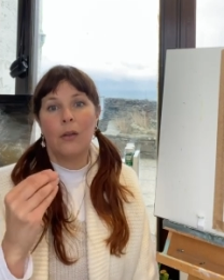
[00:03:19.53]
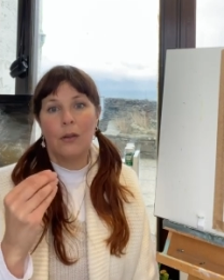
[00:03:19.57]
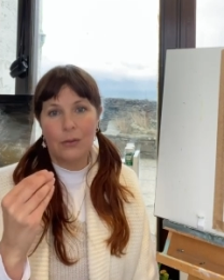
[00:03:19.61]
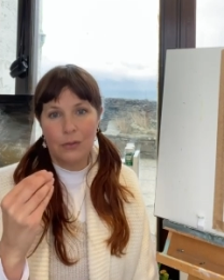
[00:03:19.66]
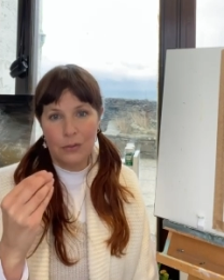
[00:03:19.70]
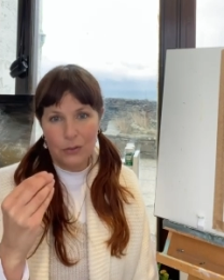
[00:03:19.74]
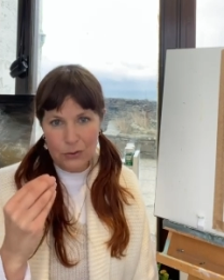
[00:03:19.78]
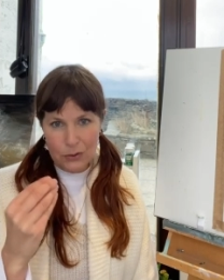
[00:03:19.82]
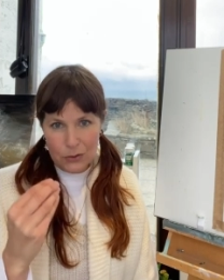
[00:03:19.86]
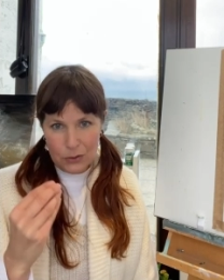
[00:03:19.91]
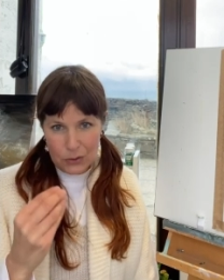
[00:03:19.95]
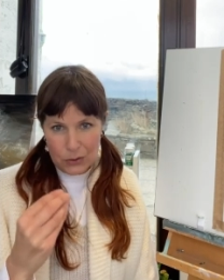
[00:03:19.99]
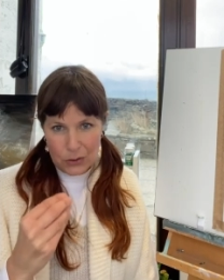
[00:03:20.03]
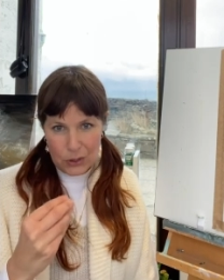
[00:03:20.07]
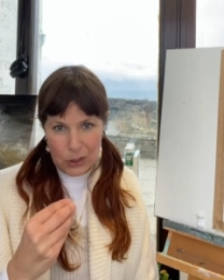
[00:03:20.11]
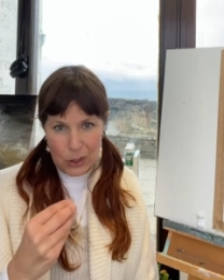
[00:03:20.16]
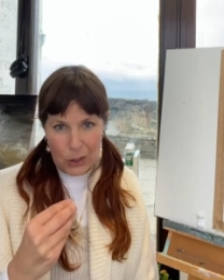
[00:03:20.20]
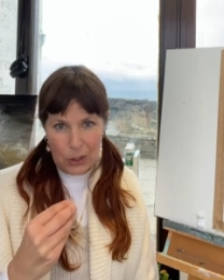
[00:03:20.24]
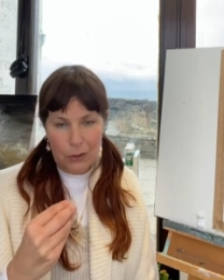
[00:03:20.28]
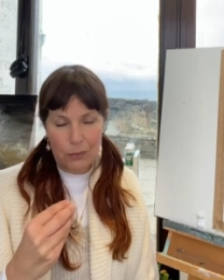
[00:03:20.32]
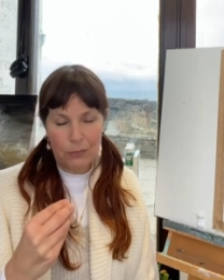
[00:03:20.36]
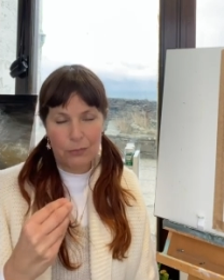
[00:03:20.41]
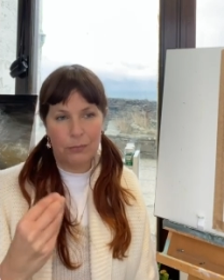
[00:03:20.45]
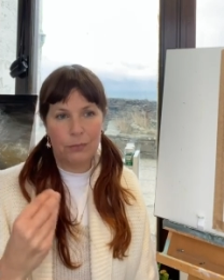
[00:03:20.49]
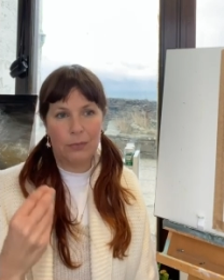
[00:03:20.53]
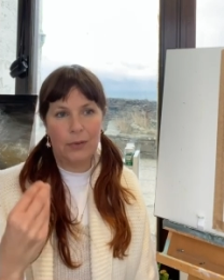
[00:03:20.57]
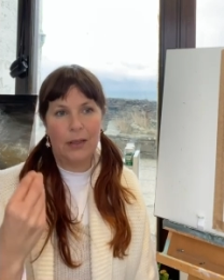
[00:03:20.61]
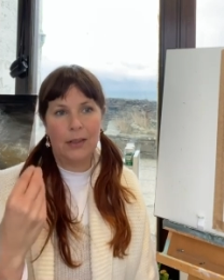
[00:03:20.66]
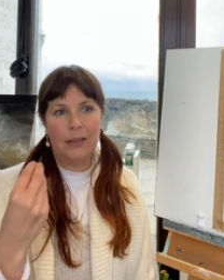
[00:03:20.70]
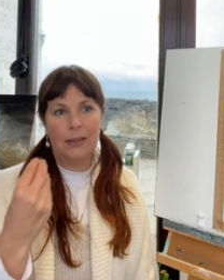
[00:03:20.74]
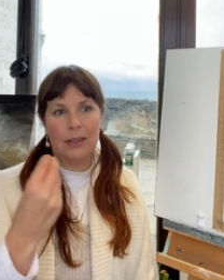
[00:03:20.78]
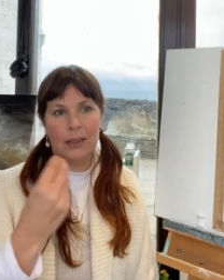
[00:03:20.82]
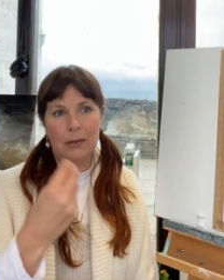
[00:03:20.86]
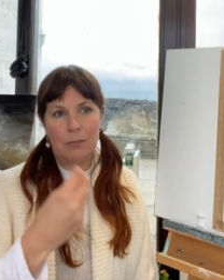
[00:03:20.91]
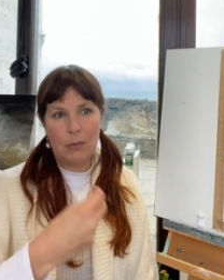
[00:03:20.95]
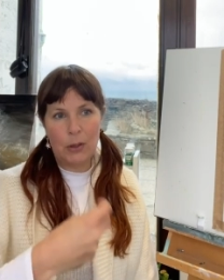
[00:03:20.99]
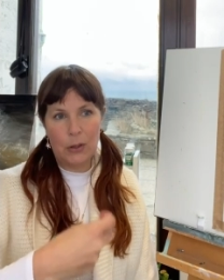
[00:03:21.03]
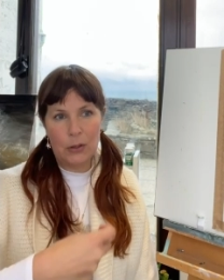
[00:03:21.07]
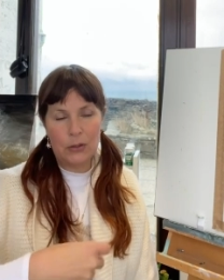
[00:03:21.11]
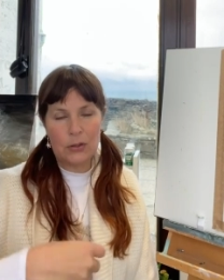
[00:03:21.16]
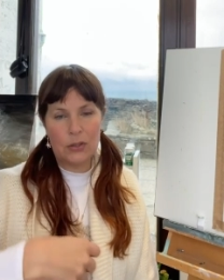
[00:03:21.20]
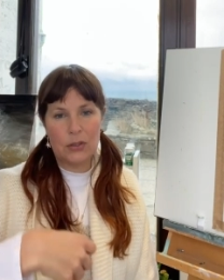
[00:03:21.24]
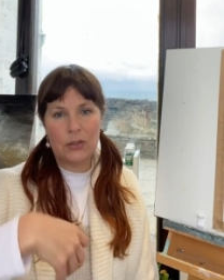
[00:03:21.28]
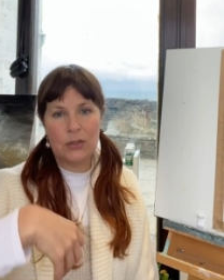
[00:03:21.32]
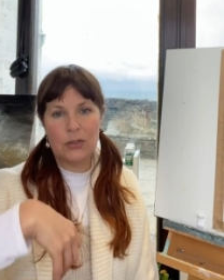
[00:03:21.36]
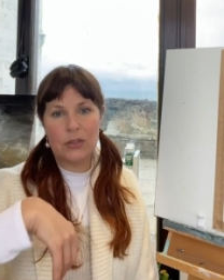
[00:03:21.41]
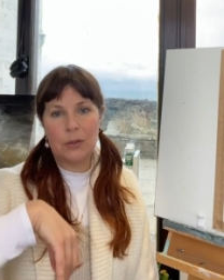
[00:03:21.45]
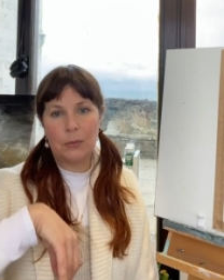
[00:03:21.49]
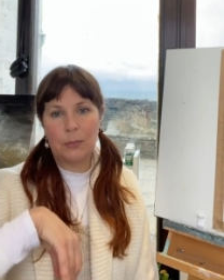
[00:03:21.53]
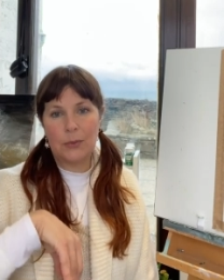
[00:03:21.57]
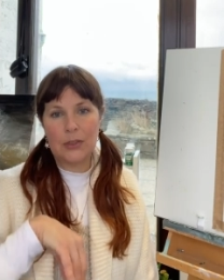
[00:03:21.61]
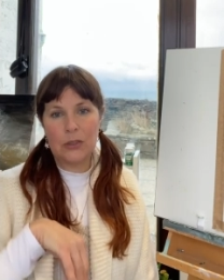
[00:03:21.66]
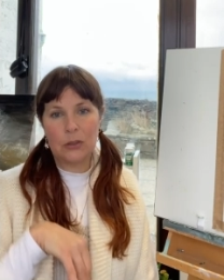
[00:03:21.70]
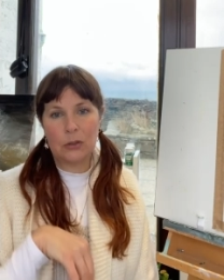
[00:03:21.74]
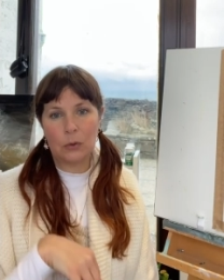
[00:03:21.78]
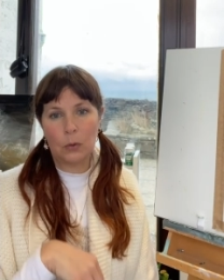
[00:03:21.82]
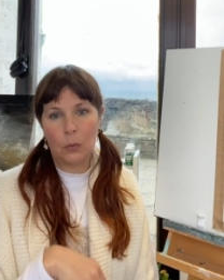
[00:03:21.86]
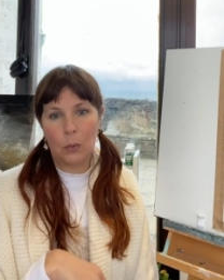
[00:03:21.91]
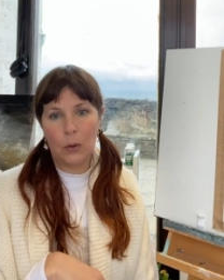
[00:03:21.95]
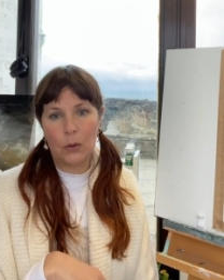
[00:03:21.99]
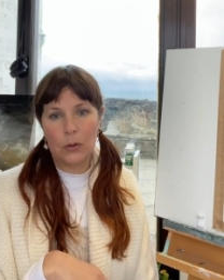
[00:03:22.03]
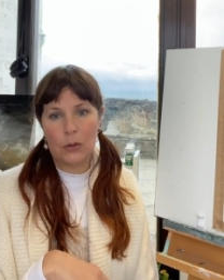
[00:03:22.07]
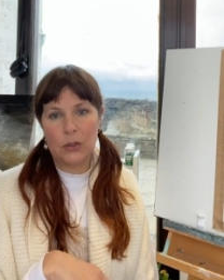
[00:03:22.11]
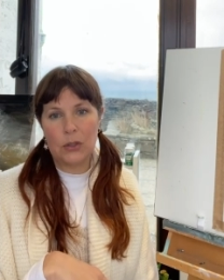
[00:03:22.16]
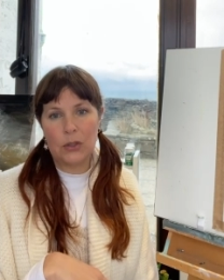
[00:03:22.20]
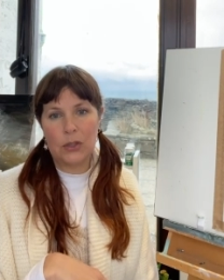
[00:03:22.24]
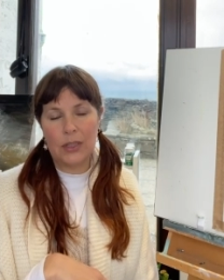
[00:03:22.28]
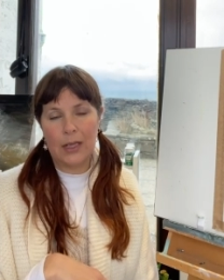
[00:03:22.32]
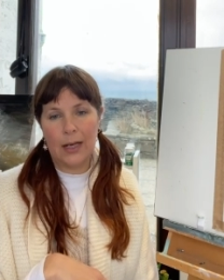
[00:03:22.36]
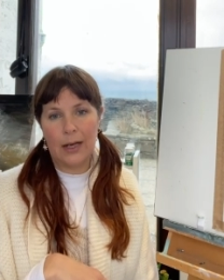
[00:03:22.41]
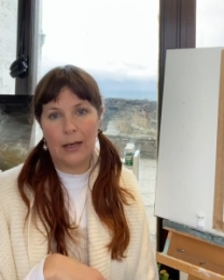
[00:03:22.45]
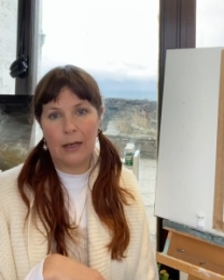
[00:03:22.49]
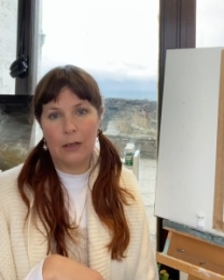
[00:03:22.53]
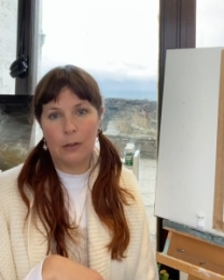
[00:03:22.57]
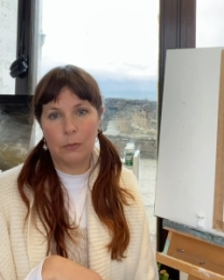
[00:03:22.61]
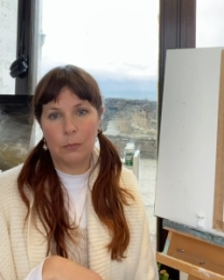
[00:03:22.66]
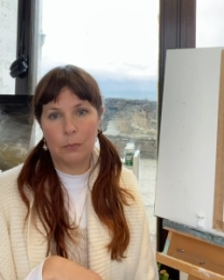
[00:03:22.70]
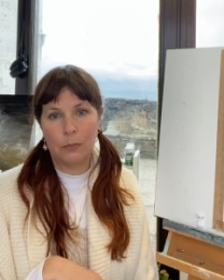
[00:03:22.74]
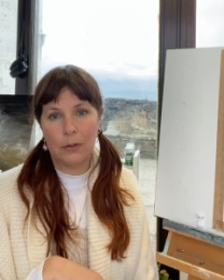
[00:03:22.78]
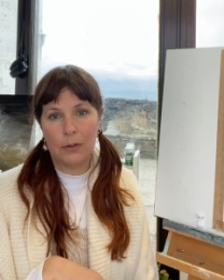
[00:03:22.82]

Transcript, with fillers: stuff and the emotions that we squash down,